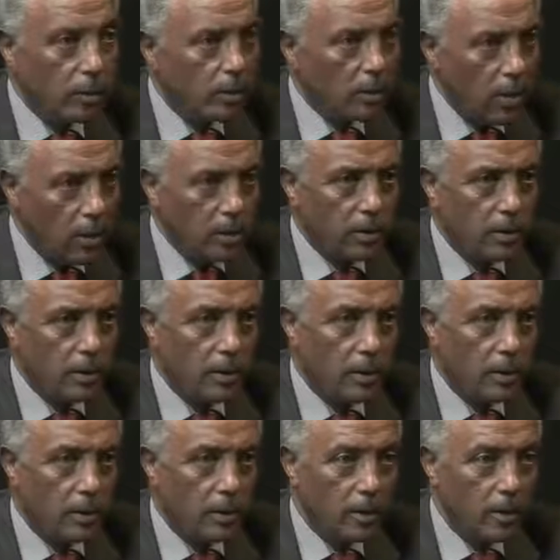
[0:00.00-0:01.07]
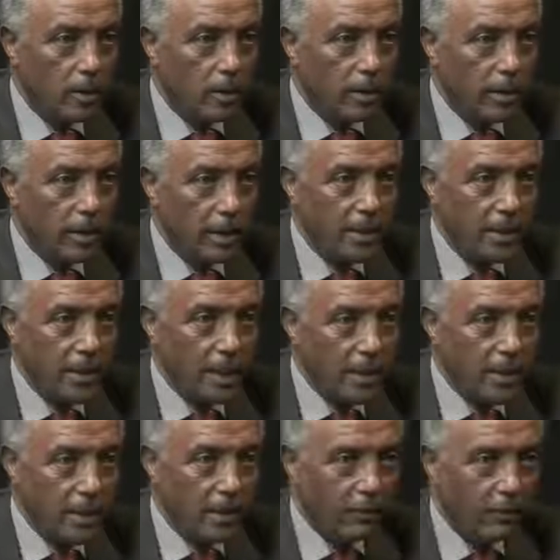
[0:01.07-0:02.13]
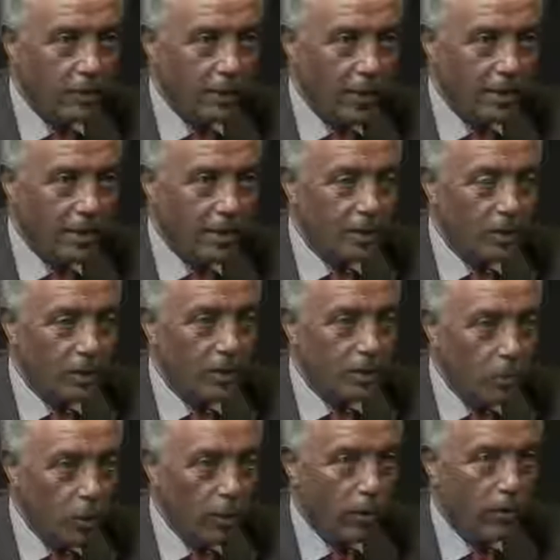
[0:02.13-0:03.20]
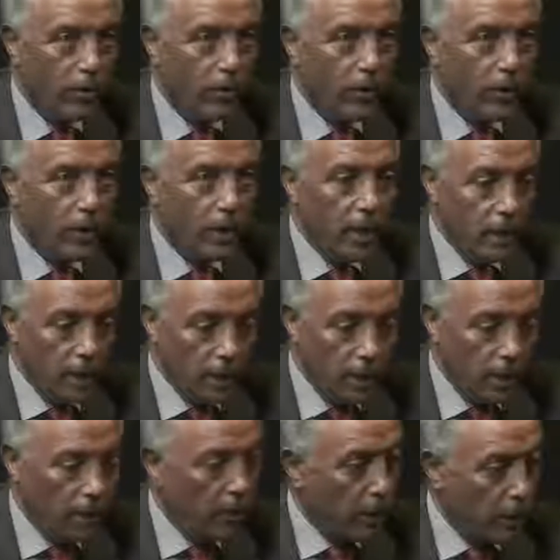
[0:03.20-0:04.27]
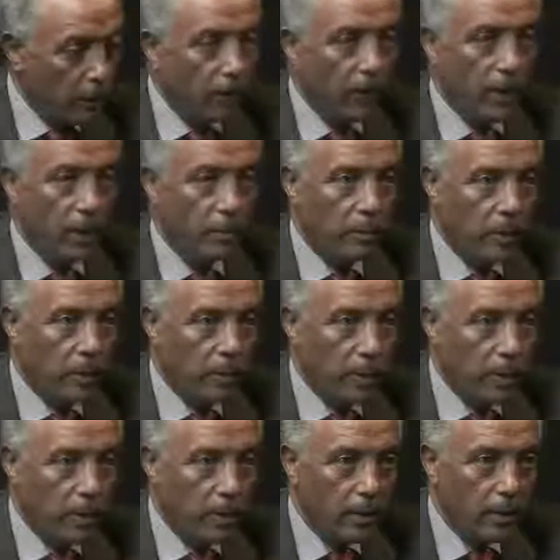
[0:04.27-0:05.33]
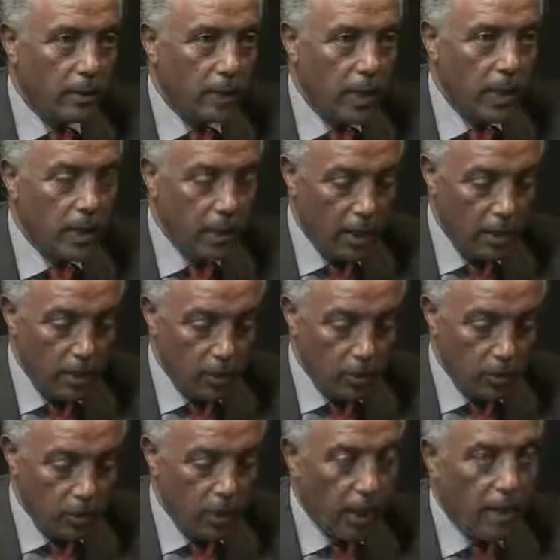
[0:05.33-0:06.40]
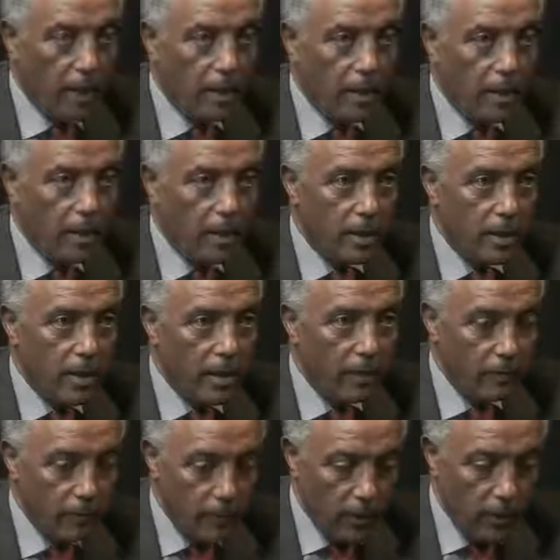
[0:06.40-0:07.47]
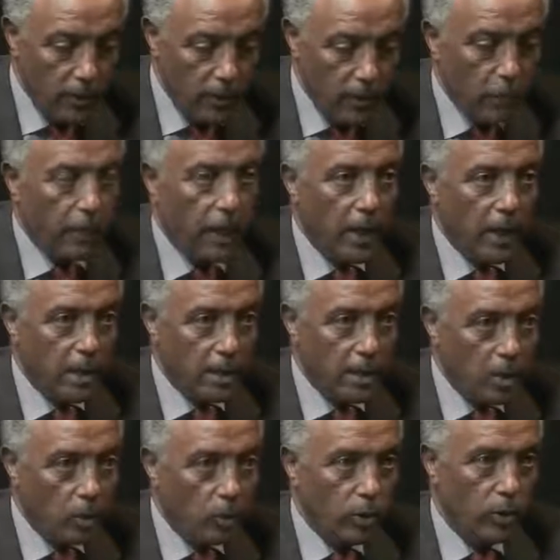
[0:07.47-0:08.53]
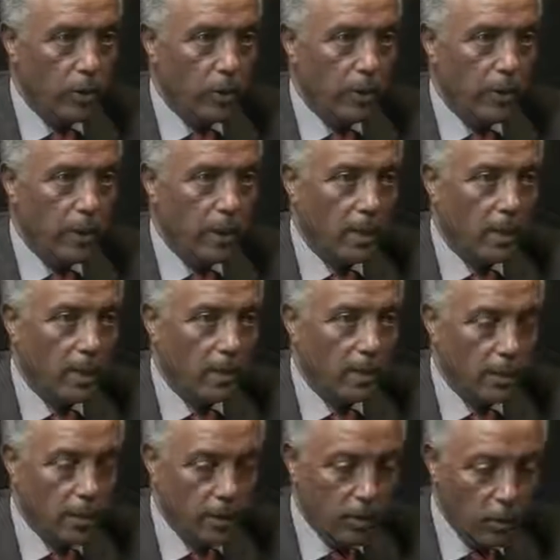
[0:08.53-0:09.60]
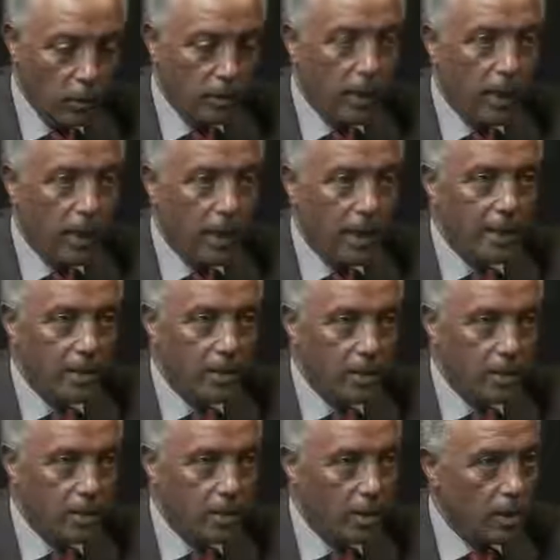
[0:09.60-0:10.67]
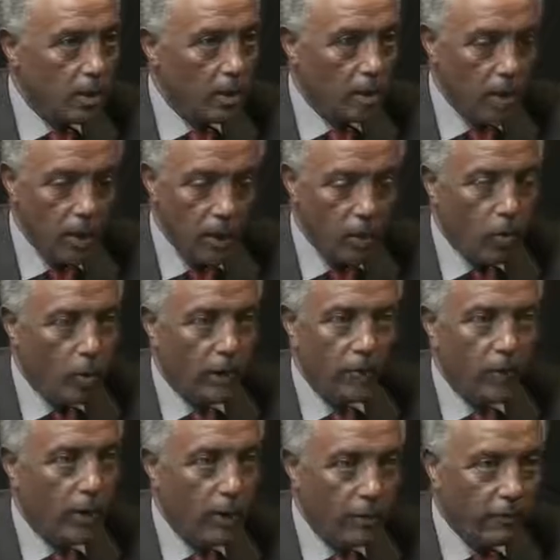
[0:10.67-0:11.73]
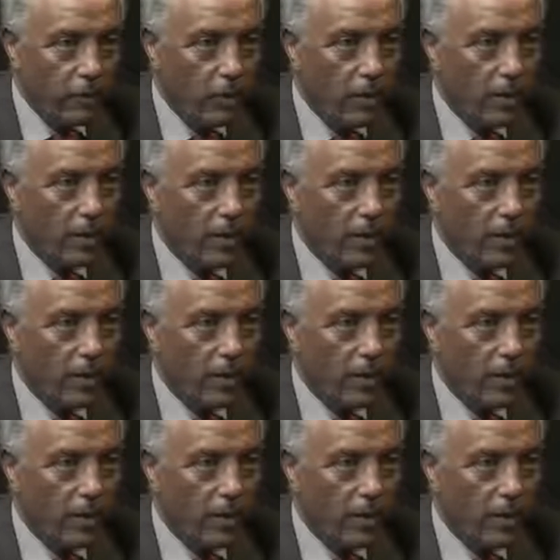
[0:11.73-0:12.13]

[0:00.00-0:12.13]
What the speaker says: not included as an asset for us. It was more of the peripheral people, okay? Today, Ethiopia is a new Ethiopia. Ethiopia is equal for everyone.